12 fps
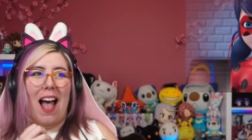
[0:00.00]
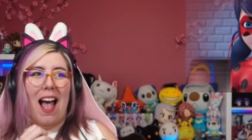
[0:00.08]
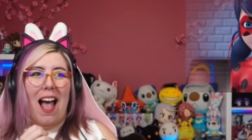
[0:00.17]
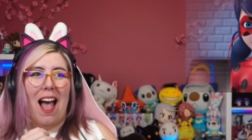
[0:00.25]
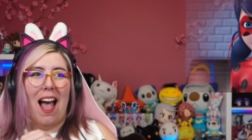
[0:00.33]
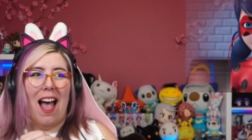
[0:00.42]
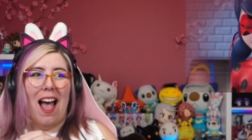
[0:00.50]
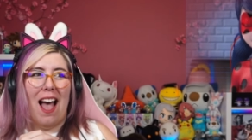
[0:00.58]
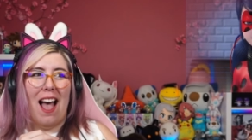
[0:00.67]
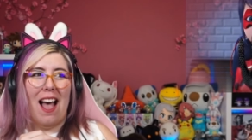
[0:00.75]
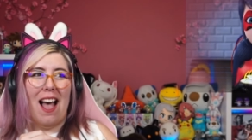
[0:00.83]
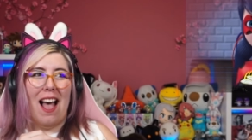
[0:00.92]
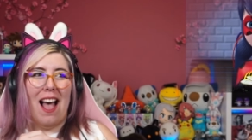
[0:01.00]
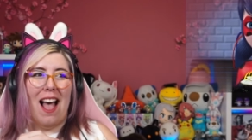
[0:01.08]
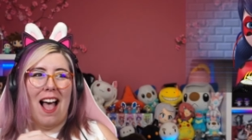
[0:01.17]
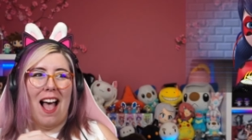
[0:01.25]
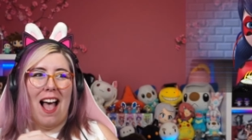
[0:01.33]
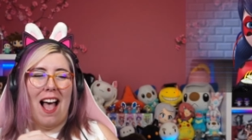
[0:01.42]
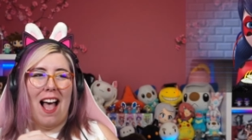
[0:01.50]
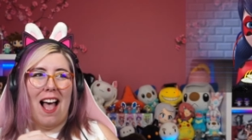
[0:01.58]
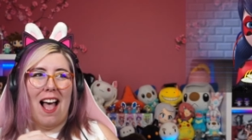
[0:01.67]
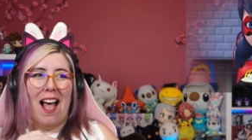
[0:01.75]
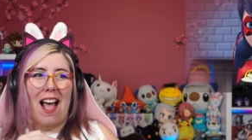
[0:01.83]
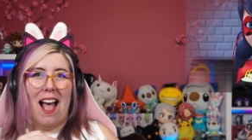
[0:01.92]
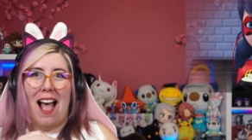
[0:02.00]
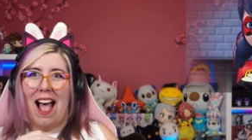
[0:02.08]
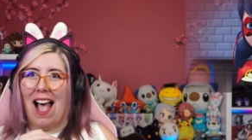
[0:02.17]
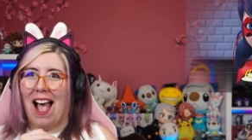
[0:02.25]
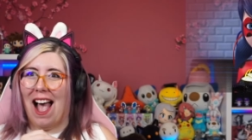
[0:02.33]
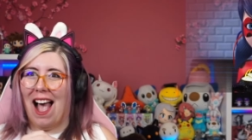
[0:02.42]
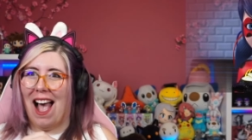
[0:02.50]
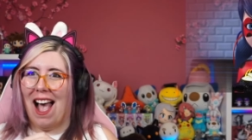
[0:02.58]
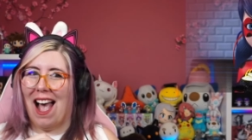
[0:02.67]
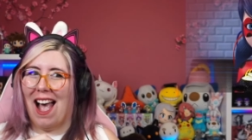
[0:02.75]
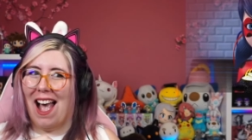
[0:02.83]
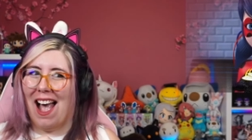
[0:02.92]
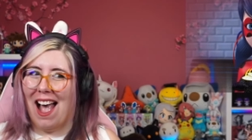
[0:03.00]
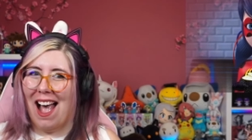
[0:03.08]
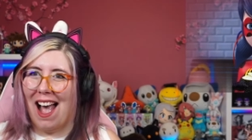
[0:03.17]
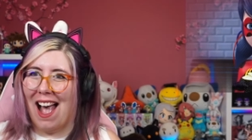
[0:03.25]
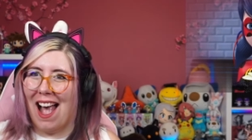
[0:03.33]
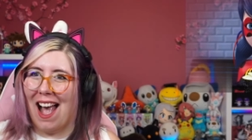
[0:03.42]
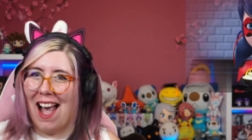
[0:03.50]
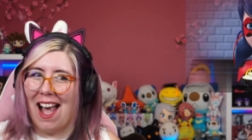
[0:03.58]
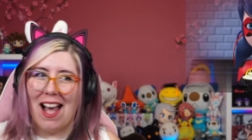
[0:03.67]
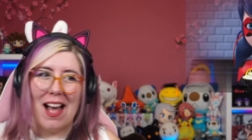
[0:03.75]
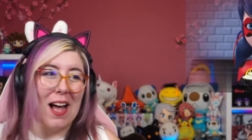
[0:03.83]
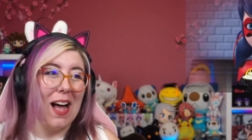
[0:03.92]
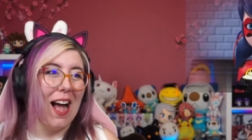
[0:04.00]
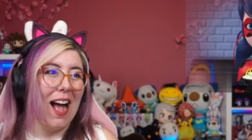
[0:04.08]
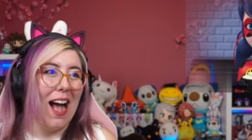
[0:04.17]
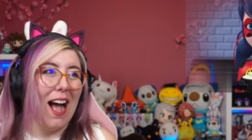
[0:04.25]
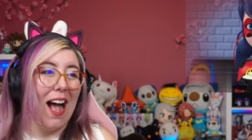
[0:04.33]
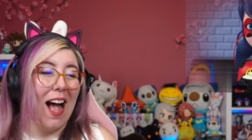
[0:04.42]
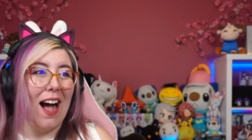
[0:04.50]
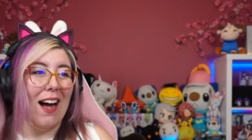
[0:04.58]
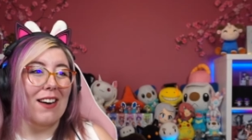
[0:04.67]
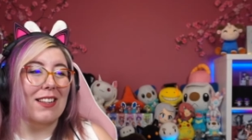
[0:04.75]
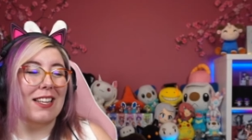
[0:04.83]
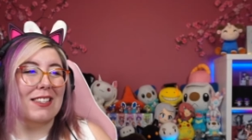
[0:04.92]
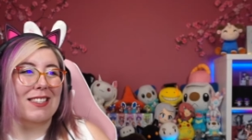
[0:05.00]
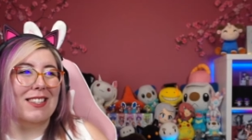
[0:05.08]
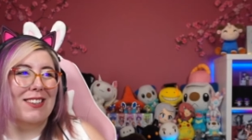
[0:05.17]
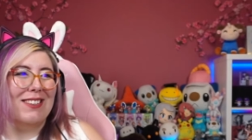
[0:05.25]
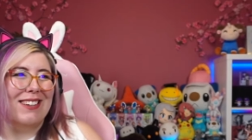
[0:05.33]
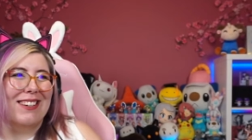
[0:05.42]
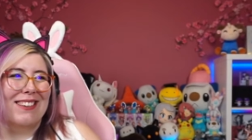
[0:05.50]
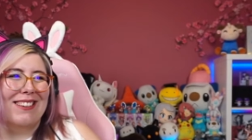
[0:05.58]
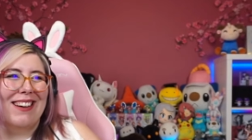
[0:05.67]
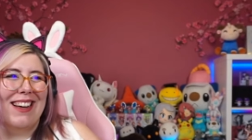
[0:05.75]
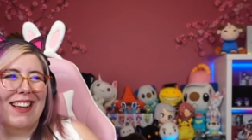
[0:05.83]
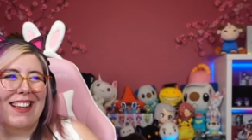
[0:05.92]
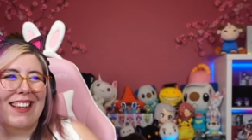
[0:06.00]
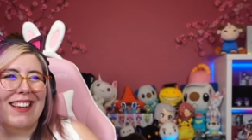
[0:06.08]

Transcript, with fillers: Zoe Lee, here is the Bee Miraculous, which grants you the power to immobilize your opponent. Oh, that's so cool. Oh!